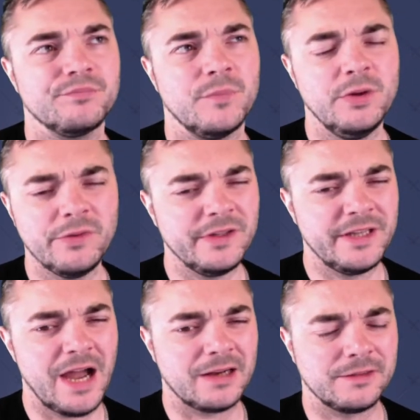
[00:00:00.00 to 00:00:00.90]
We're using
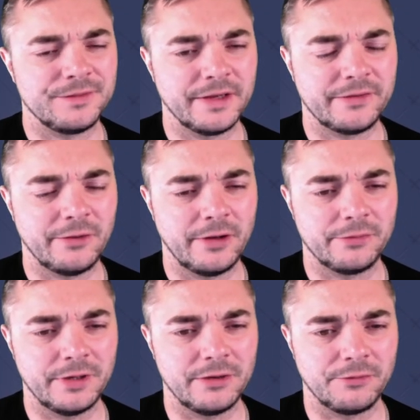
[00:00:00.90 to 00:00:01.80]
the active next turn.
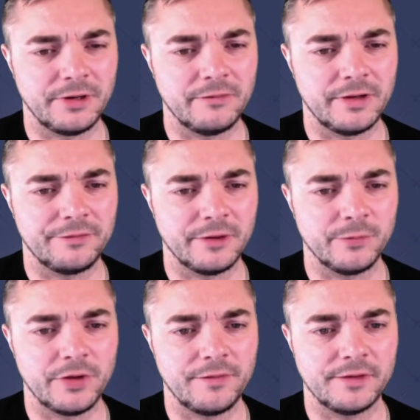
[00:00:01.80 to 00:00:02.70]
It's really not relevant for him
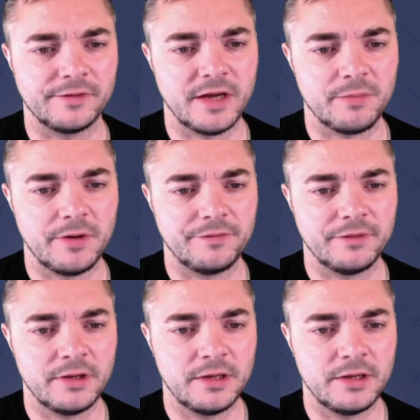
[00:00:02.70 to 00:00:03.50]
to have an attack buff.